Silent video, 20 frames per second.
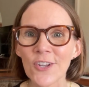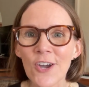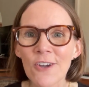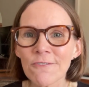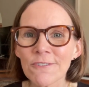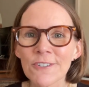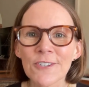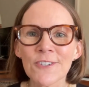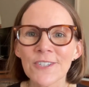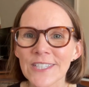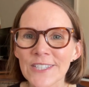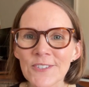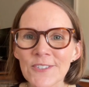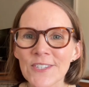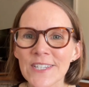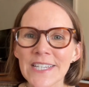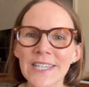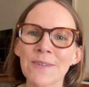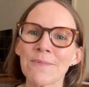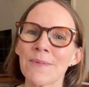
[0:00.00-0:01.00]
not feel
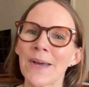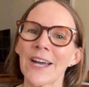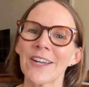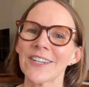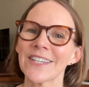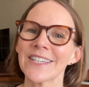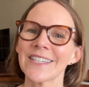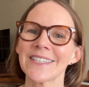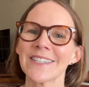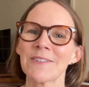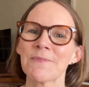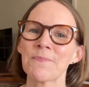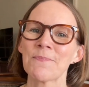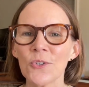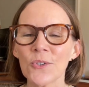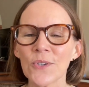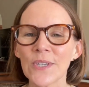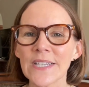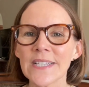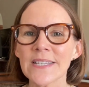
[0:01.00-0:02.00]
guilty about it.
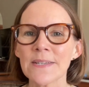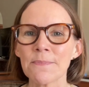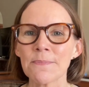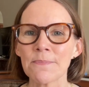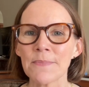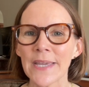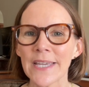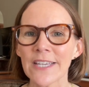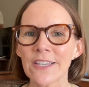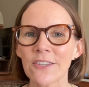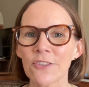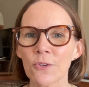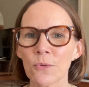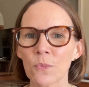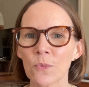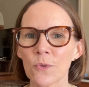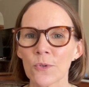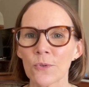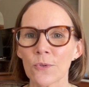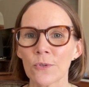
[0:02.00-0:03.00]
You get to make the
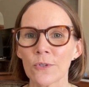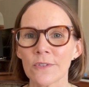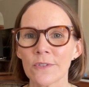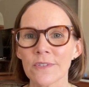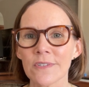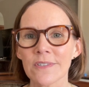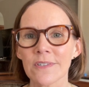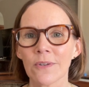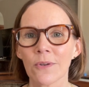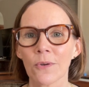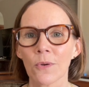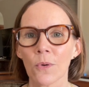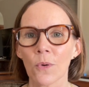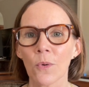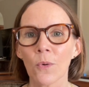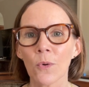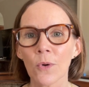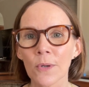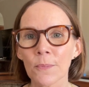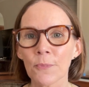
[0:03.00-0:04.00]
rules
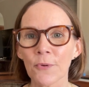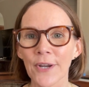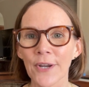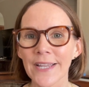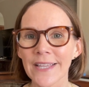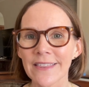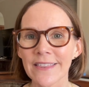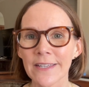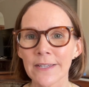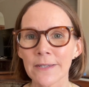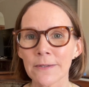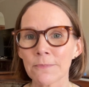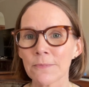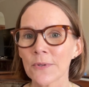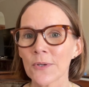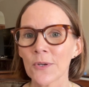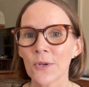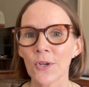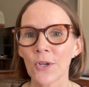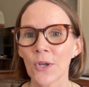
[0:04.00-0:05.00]
or break them
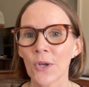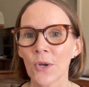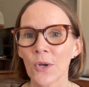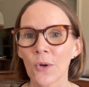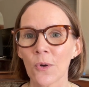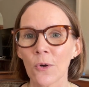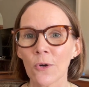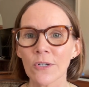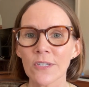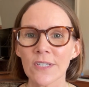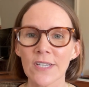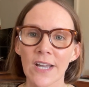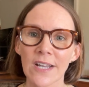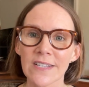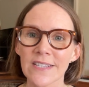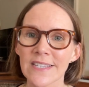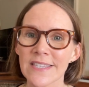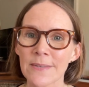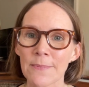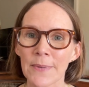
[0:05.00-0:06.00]
or
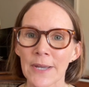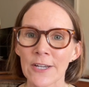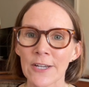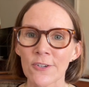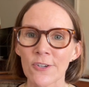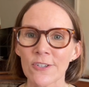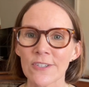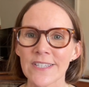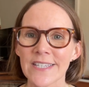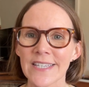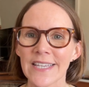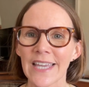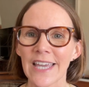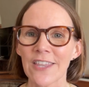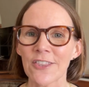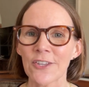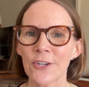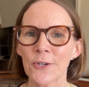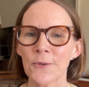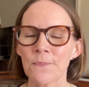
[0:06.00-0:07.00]
toss them out
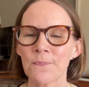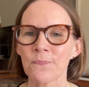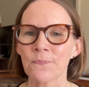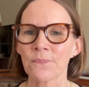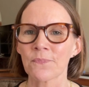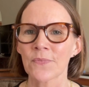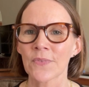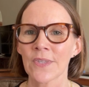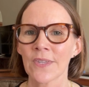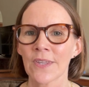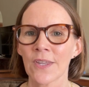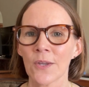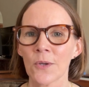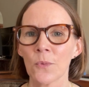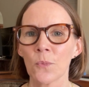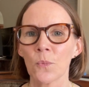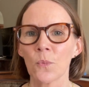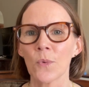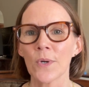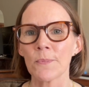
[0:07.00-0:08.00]
altogether.
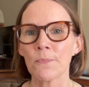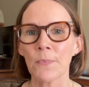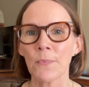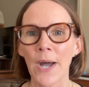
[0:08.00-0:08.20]
Want